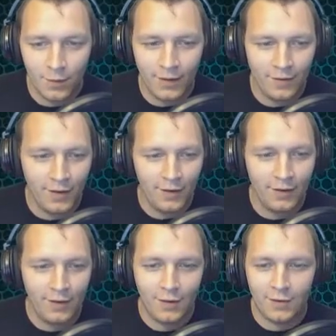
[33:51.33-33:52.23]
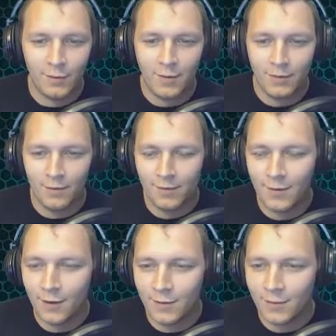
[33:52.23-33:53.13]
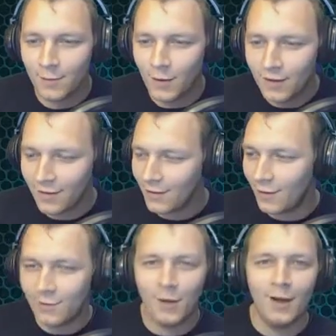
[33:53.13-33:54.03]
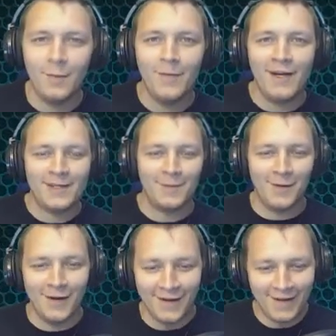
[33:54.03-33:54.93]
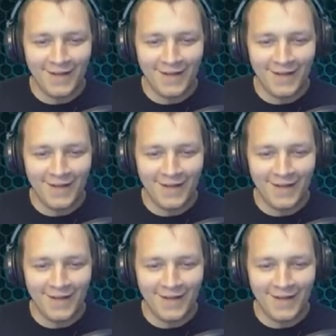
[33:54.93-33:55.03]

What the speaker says: whatever they call it. Codswobble. What? Codswallop, that's the one.